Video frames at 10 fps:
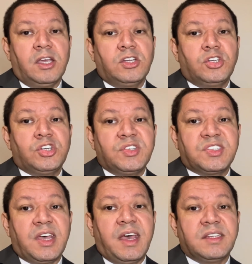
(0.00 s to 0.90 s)
She
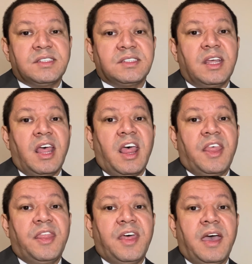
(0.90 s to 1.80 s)
says
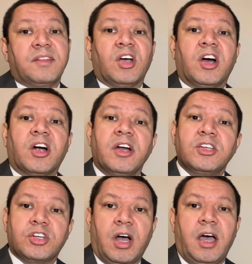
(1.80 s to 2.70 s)
that her
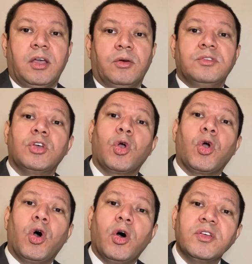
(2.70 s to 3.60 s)
child
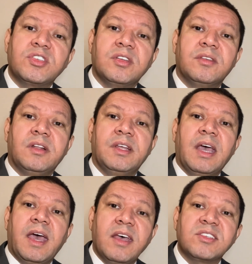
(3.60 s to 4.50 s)
constantly
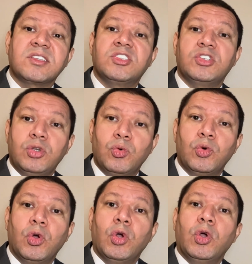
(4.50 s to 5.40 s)
asks
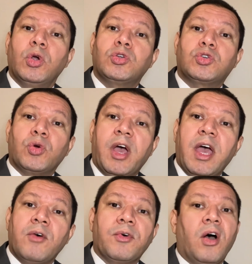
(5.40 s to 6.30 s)
you to
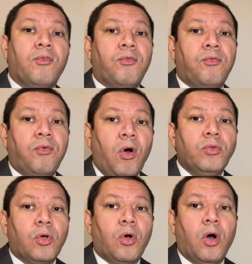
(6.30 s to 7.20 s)
have a
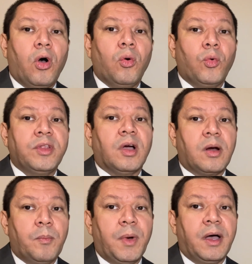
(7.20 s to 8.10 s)
phone call with
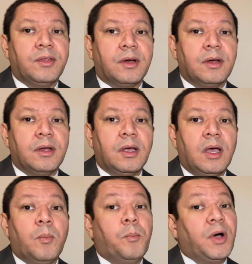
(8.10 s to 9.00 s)
her mother,
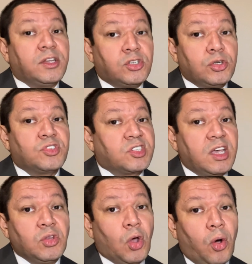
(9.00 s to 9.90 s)
but you
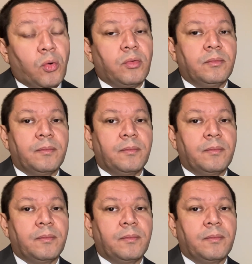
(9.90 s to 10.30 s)
say no.